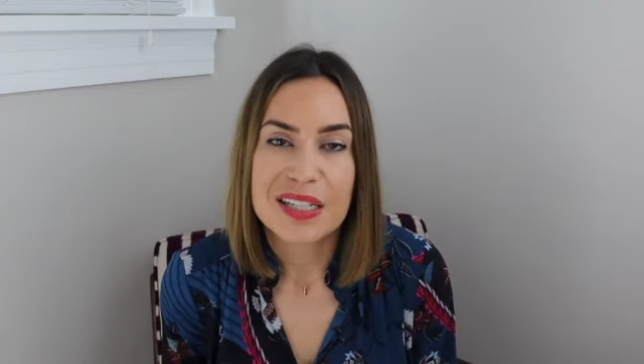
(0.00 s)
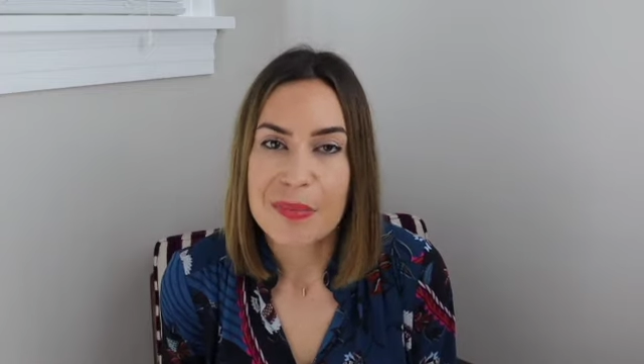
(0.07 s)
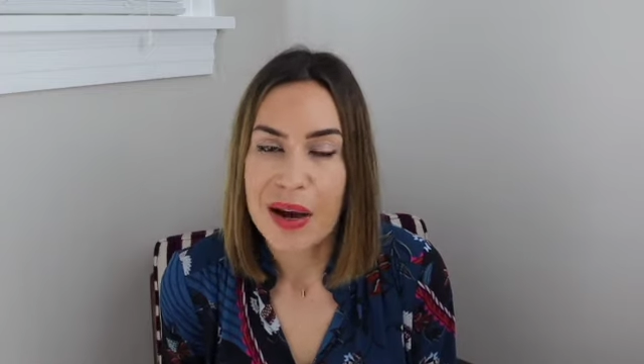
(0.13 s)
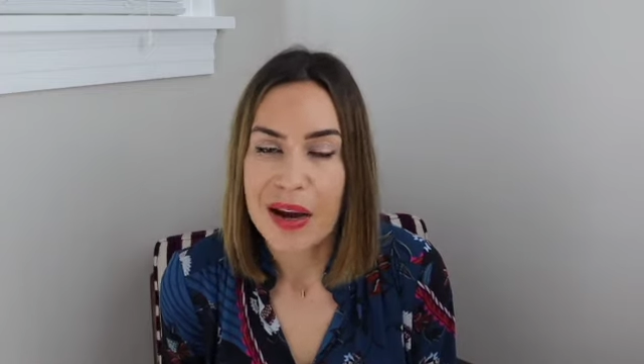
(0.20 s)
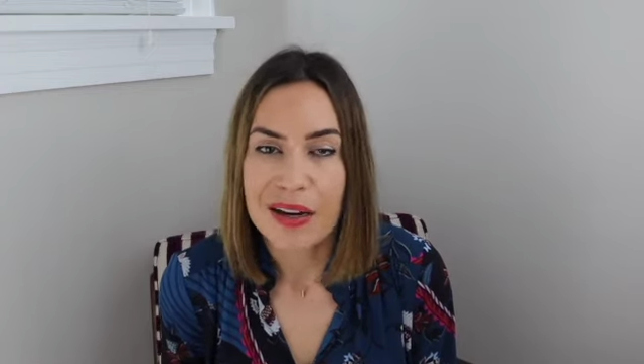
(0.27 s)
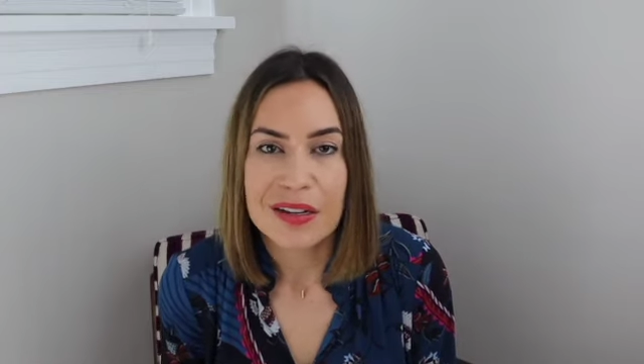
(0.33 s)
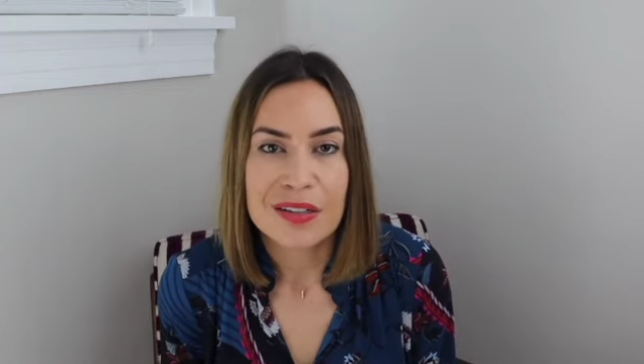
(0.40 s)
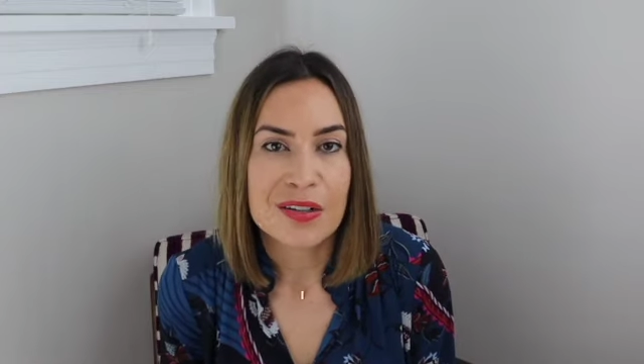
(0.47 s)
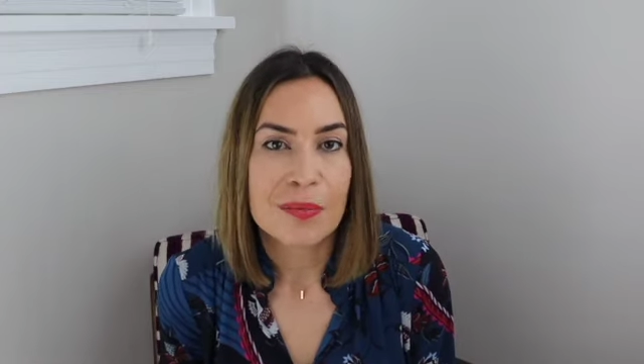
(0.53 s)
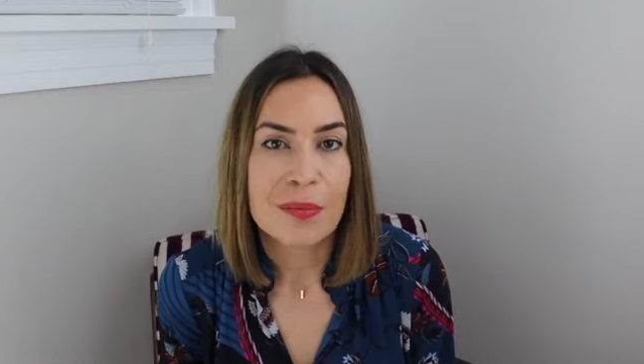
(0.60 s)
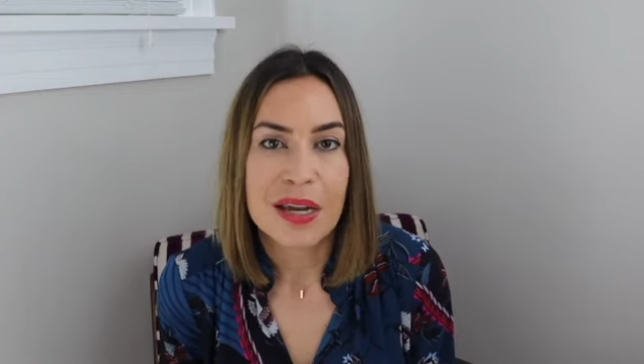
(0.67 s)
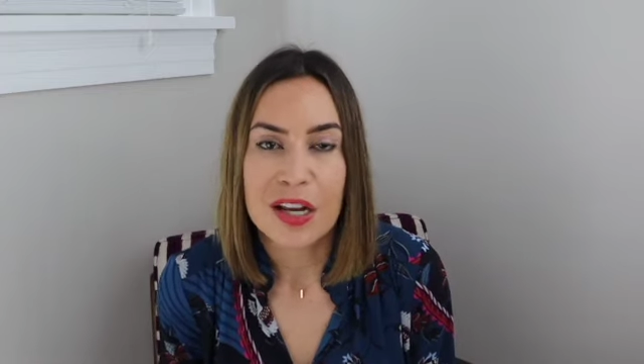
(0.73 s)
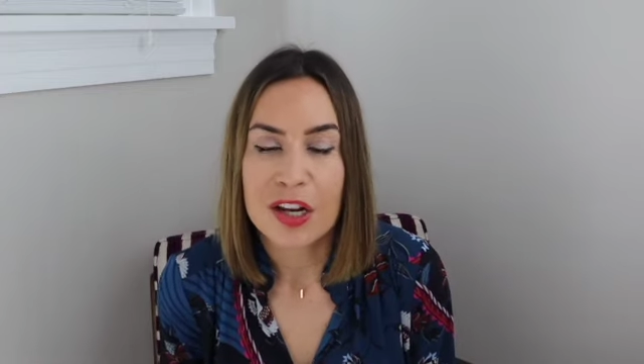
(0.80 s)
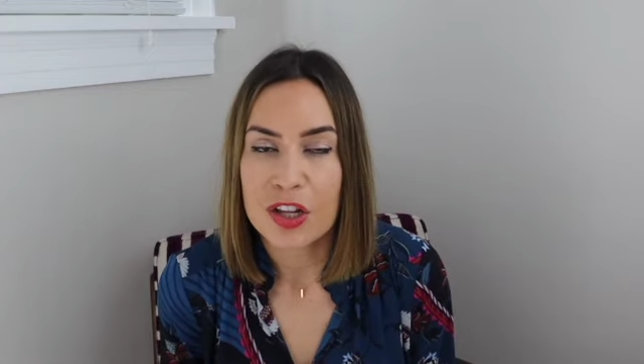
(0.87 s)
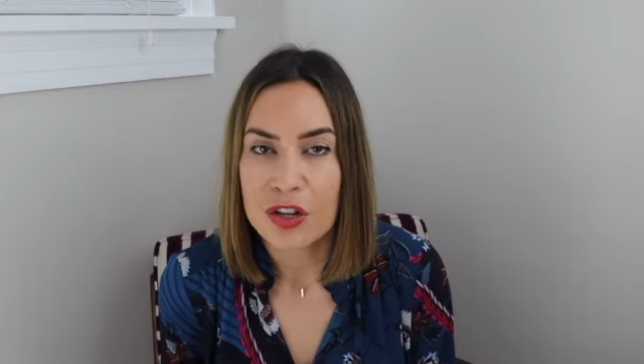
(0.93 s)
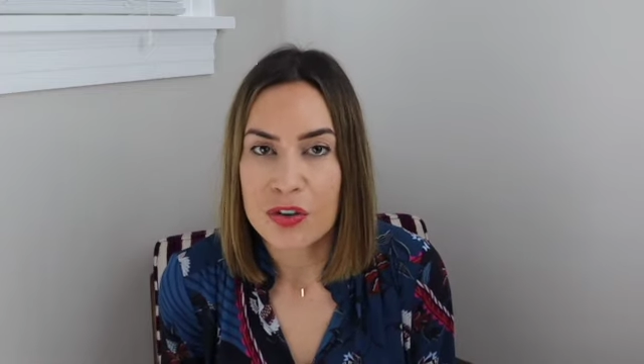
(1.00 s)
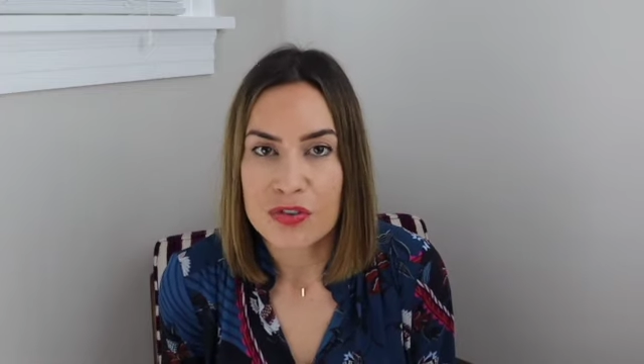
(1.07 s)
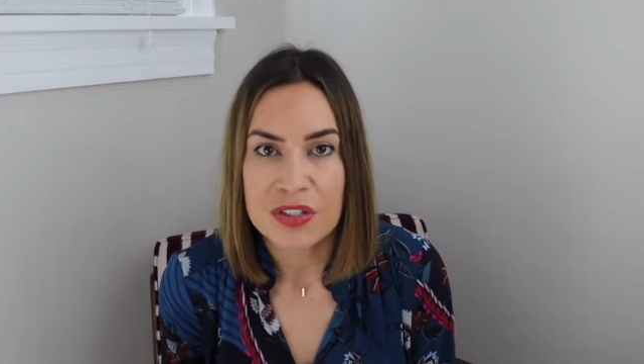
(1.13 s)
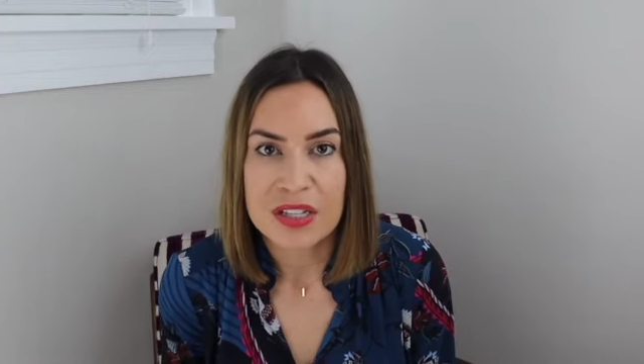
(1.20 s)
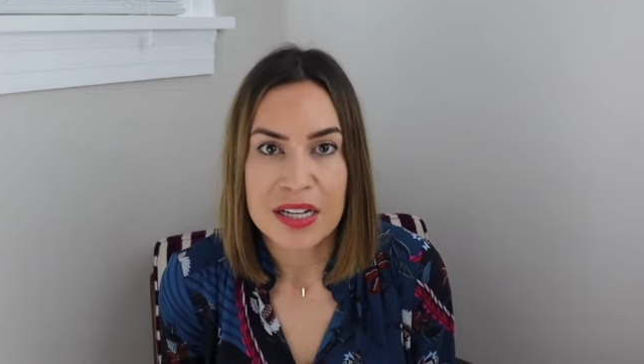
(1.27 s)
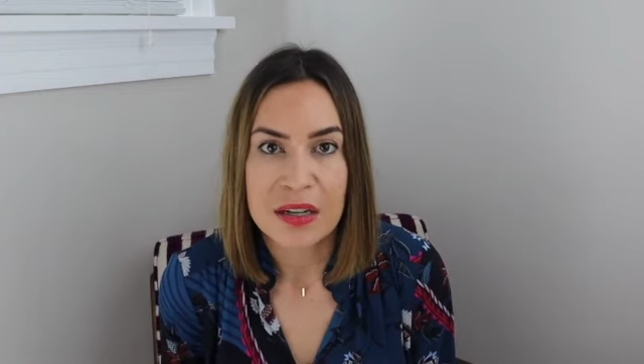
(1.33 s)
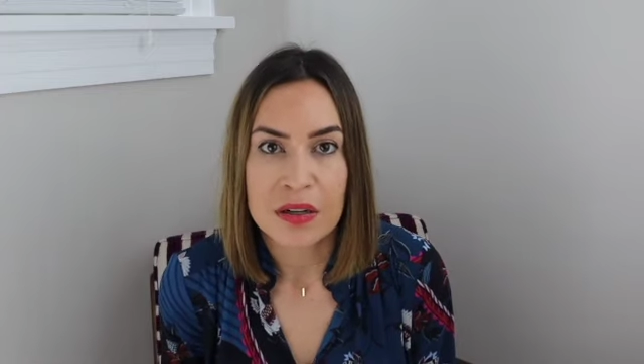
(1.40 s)
about it. Don't make it a
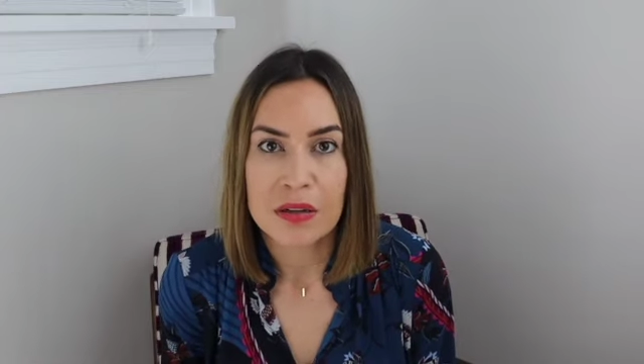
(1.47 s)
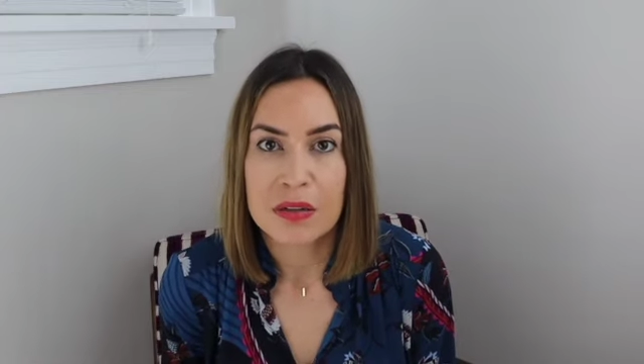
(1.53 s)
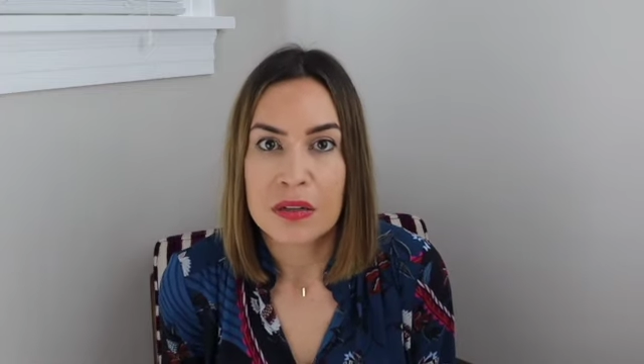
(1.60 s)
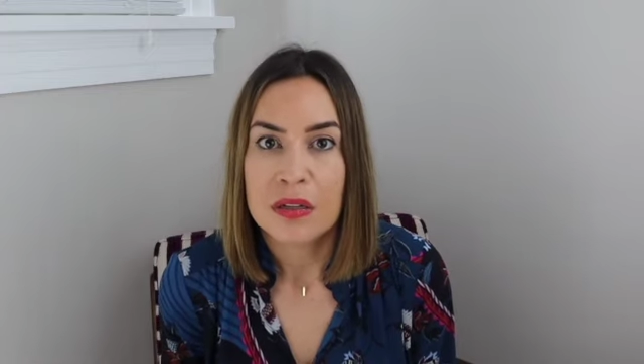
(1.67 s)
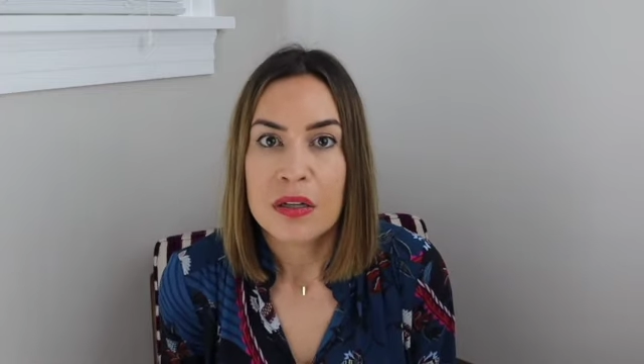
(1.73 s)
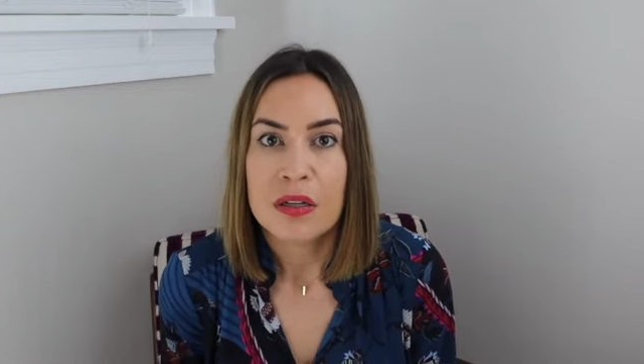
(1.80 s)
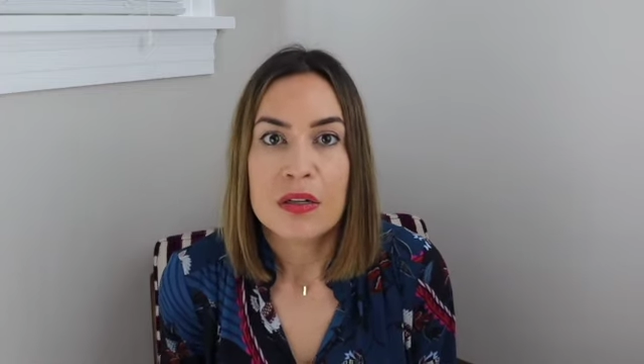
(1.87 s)
huge deal.